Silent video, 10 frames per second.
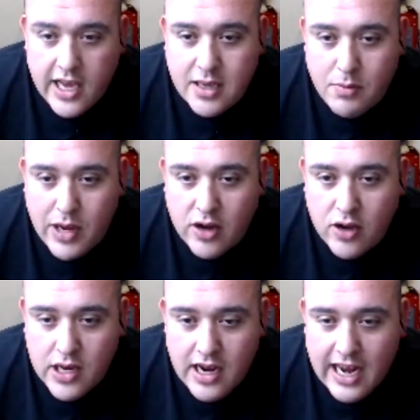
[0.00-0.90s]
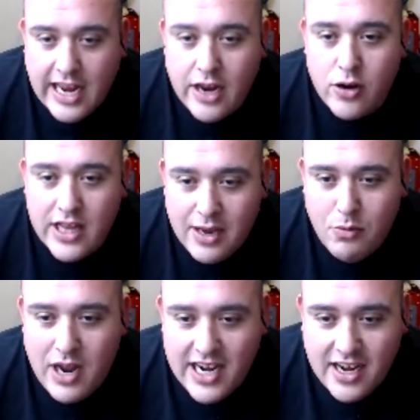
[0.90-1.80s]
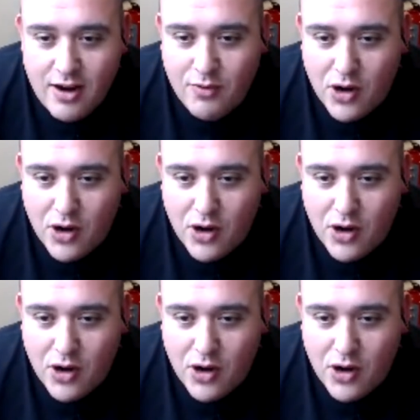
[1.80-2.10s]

know that I'm eagerly, I, eagerly awaiting over